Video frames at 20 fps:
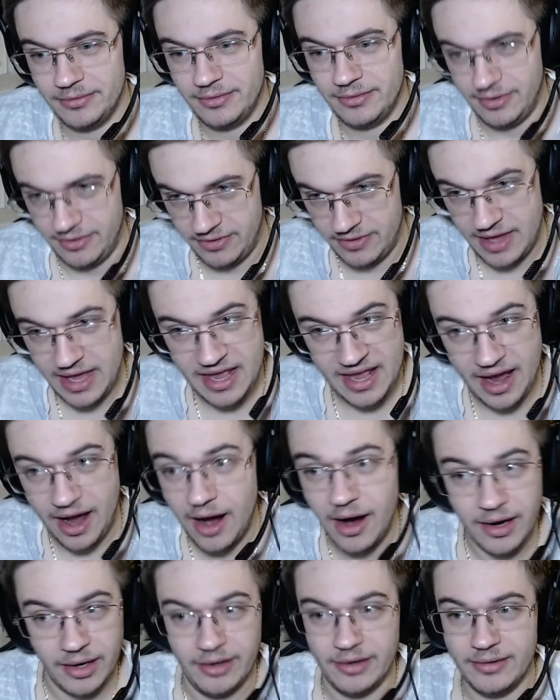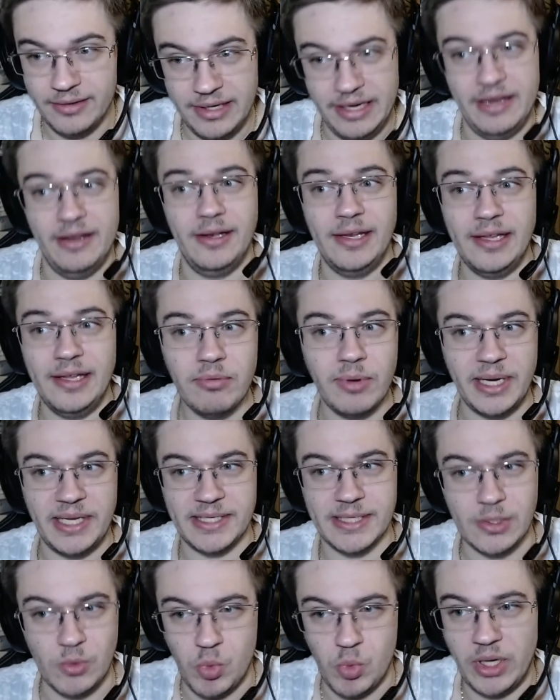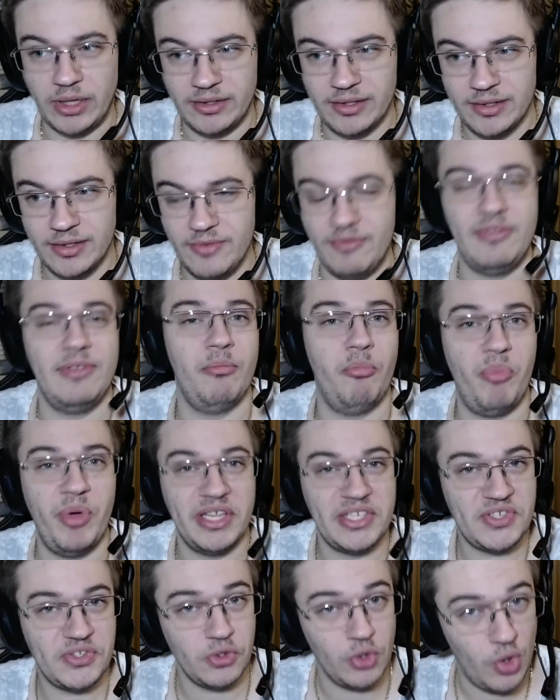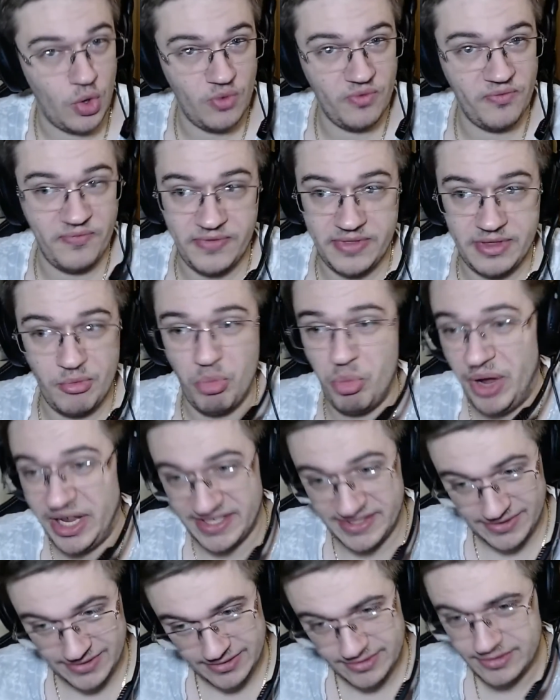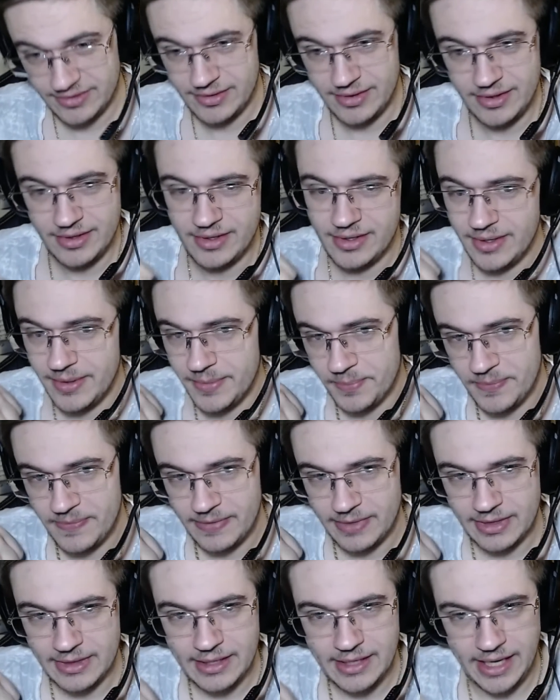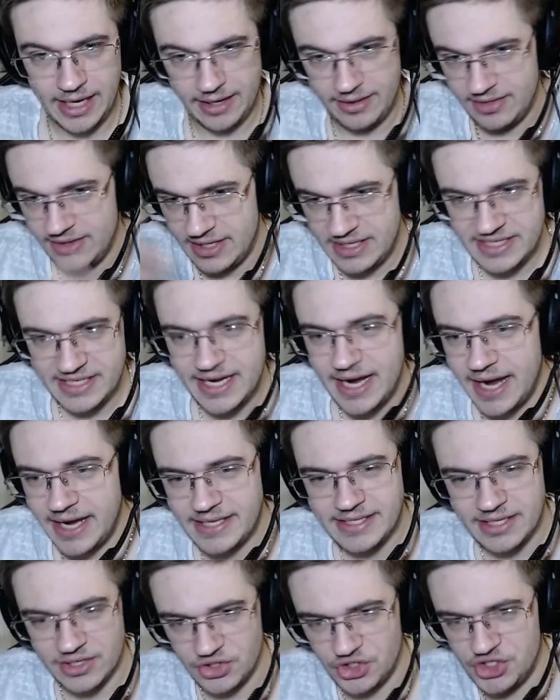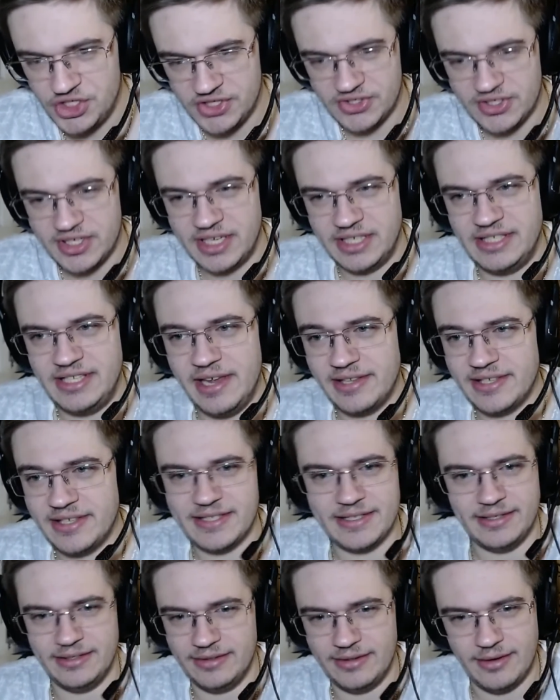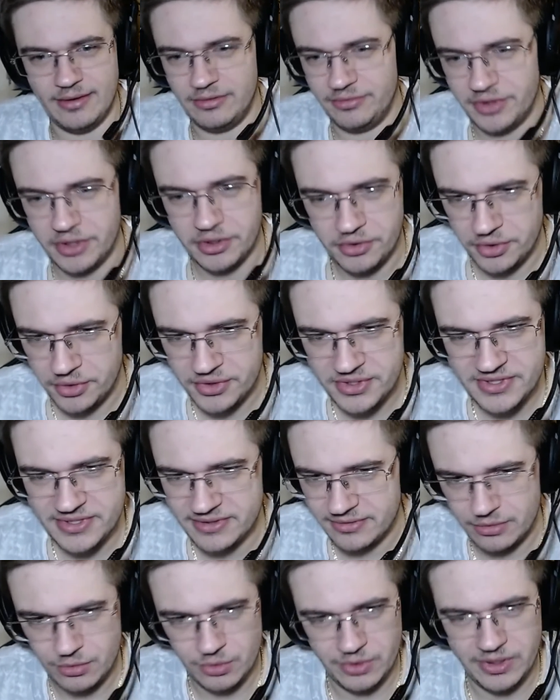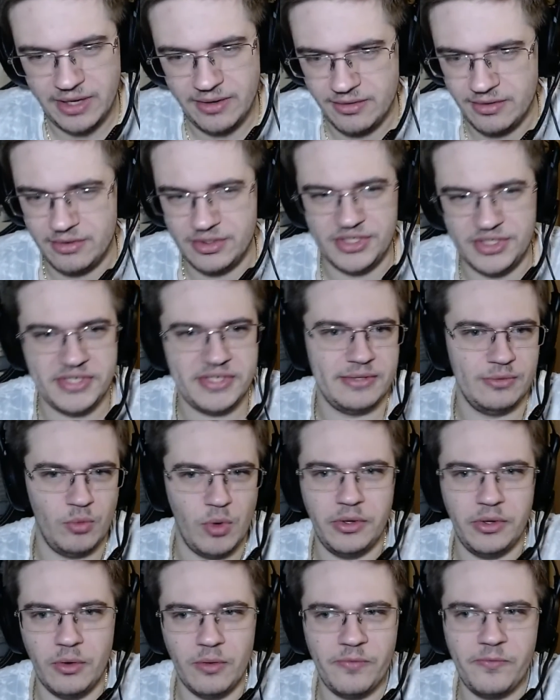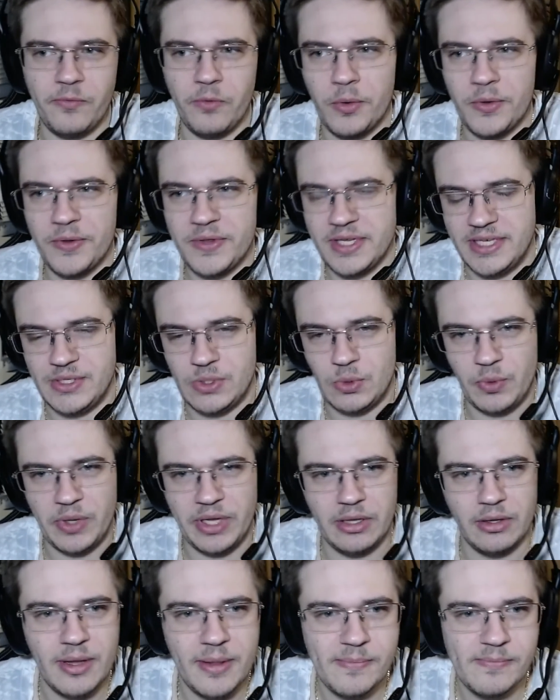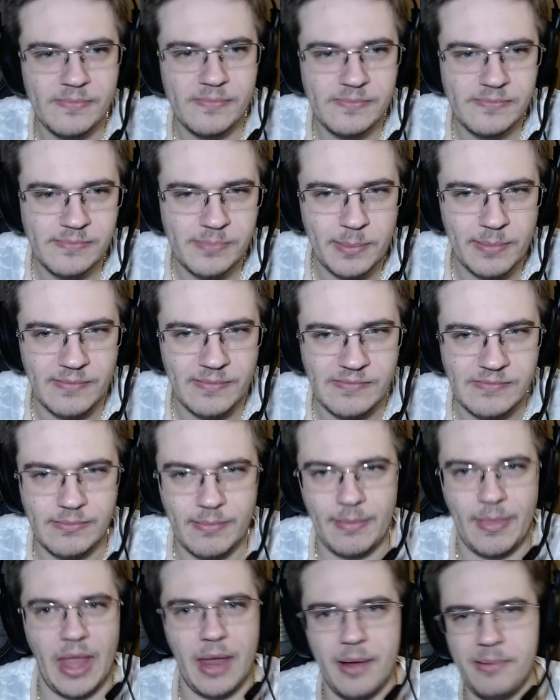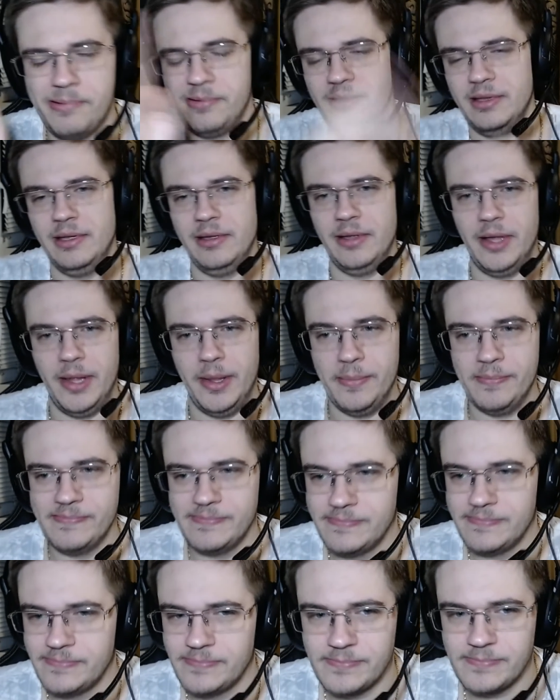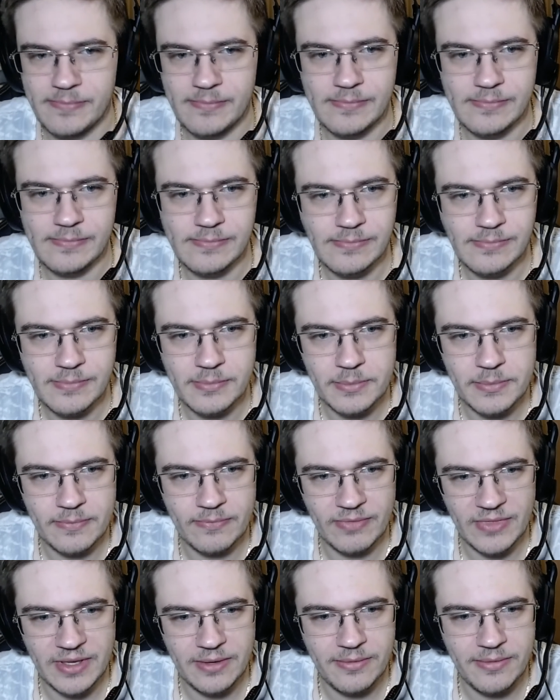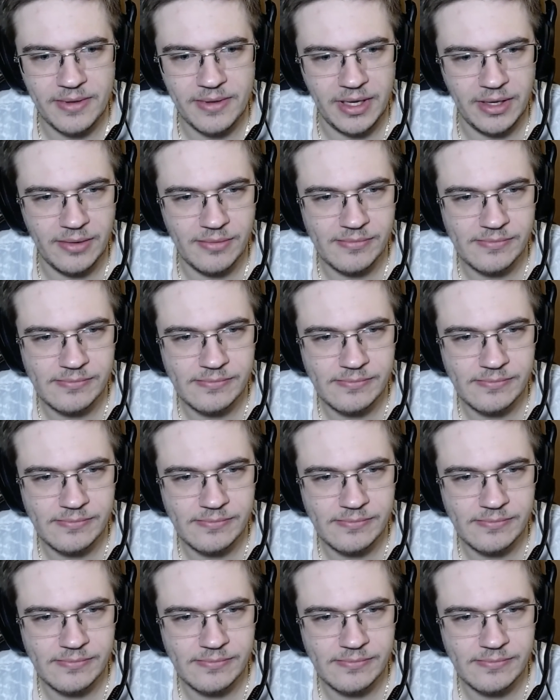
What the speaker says: They are a Levi squad, the best of the best. And these guys are just cadets, recruits, whatever, just 104th as well uh, thing,